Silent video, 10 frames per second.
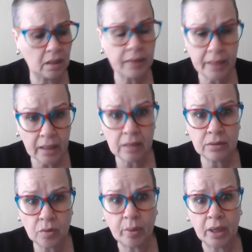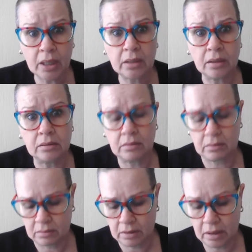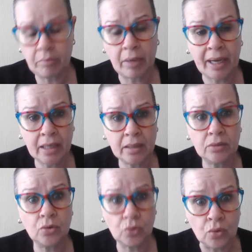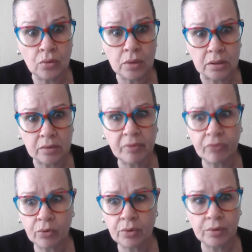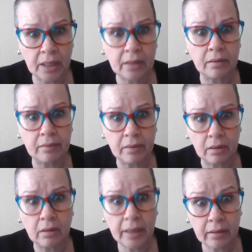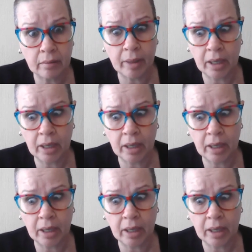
Go get out your bucket list and make it the to-do list before you get kick the